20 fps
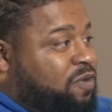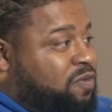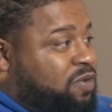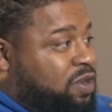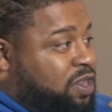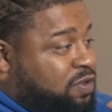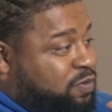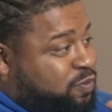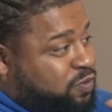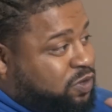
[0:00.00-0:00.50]

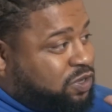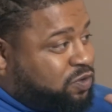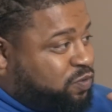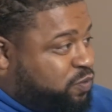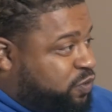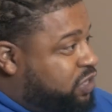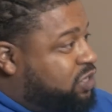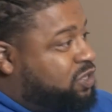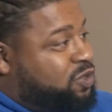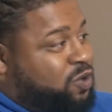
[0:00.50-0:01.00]
this was his
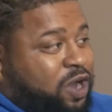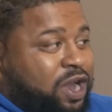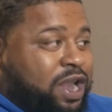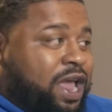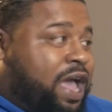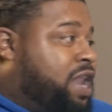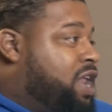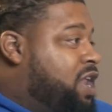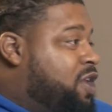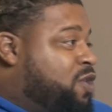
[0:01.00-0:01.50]
restart. And
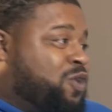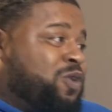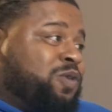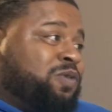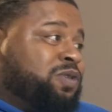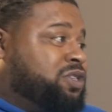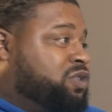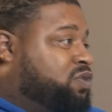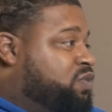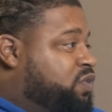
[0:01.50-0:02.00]
I didn't know it
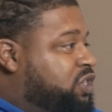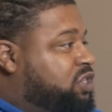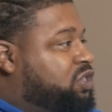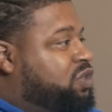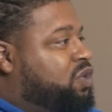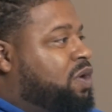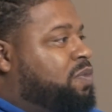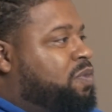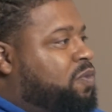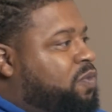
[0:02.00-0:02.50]
was his
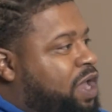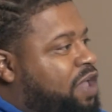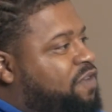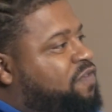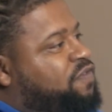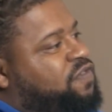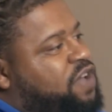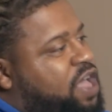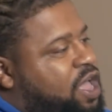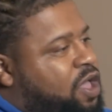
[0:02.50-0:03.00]
restart. But when I
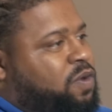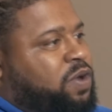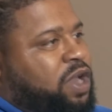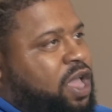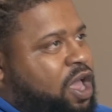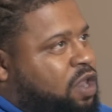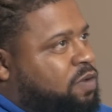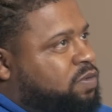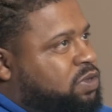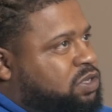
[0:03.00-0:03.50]
found
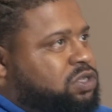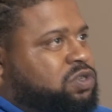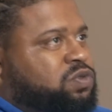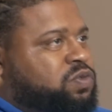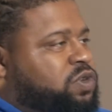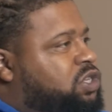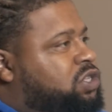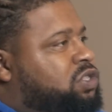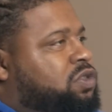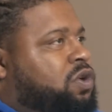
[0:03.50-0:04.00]
out it was his
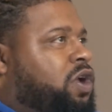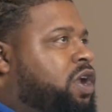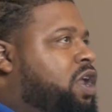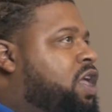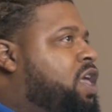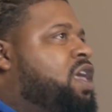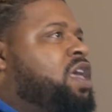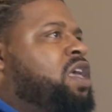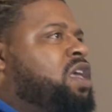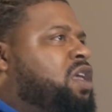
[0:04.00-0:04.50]
restart,
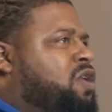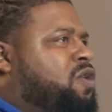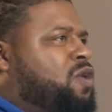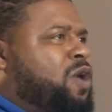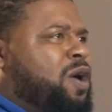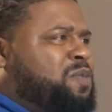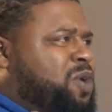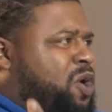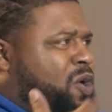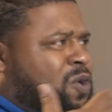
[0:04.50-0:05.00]

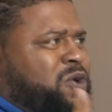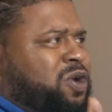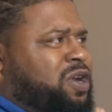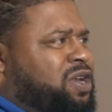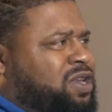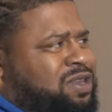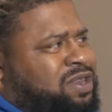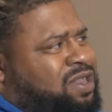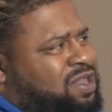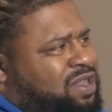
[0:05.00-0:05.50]
I'm
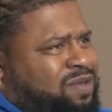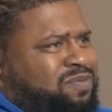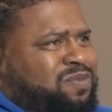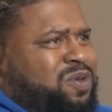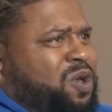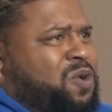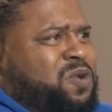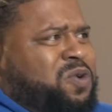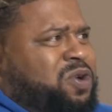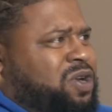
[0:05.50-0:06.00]

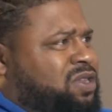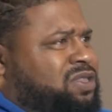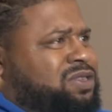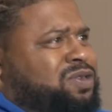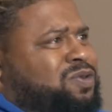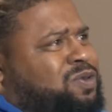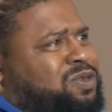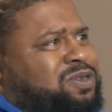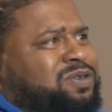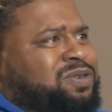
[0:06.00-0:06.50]
older
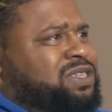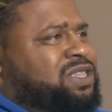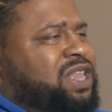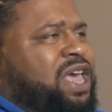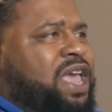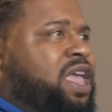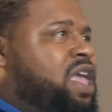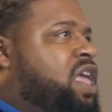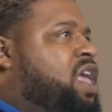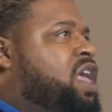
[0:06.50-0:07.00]
too. So it's
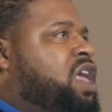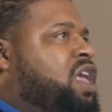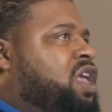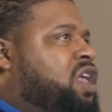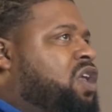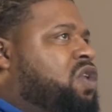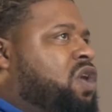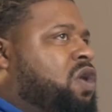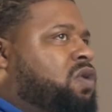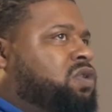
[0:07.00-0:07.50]
like,
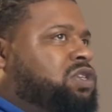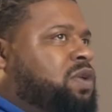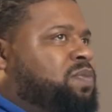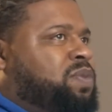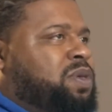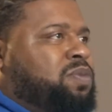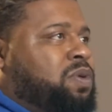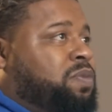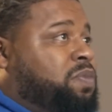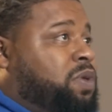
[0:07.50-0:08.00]
some
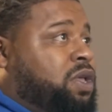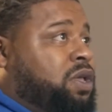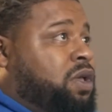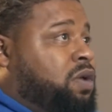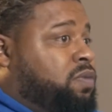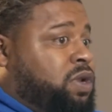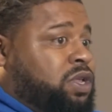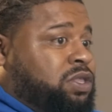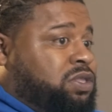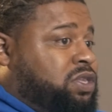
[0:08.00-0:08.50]
people
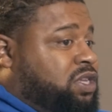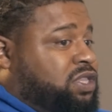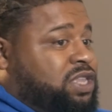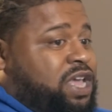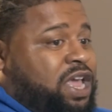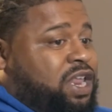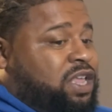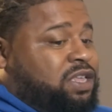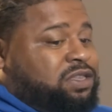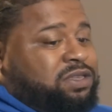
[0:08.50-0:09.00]
would have took
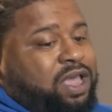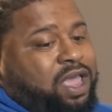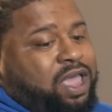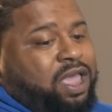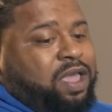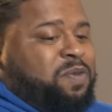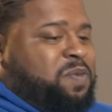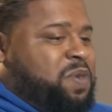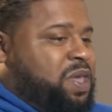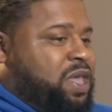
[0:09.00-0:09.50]
that as,
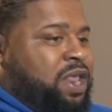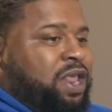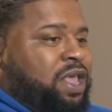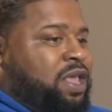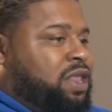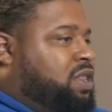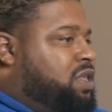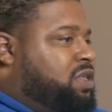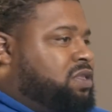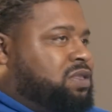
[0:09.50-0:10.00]
hey
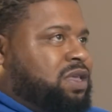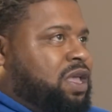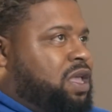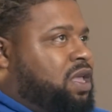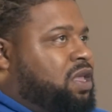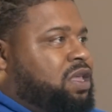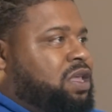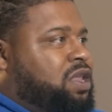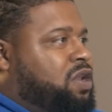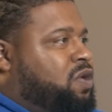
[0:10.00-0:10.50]
man,
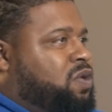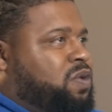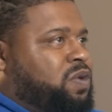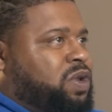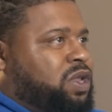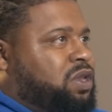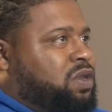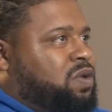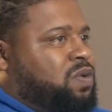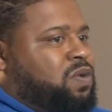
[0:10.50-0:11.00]
he don't know what
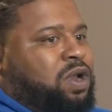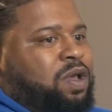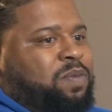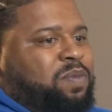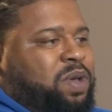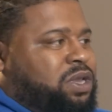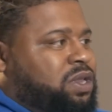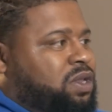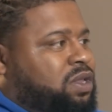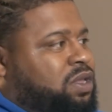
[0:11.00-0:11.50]
he's doing. I'm
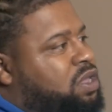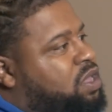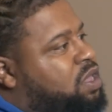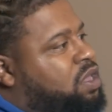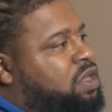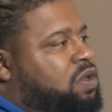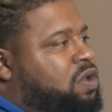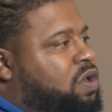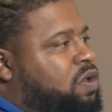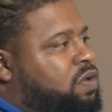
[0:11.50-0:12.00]
about to,
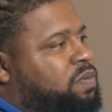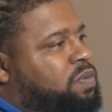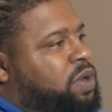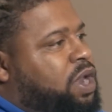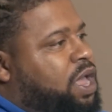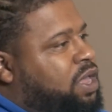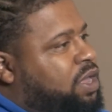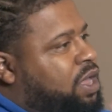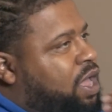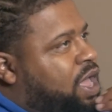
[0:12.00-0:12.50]
but
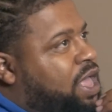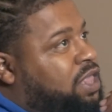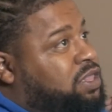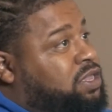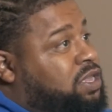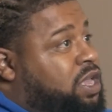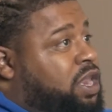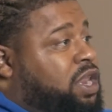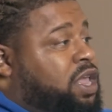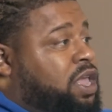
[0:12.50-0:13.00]
I
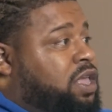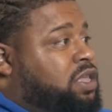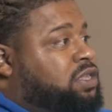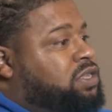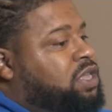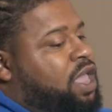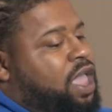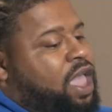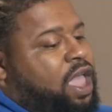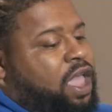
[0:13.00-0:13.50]
took it
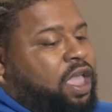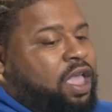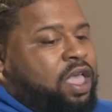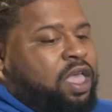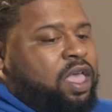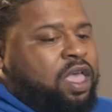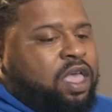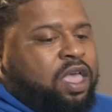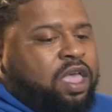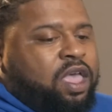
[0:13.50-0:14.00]
as, hey,
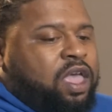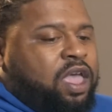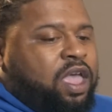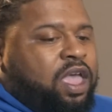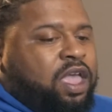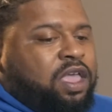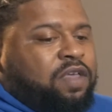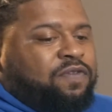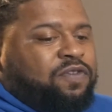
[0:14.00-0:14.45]
if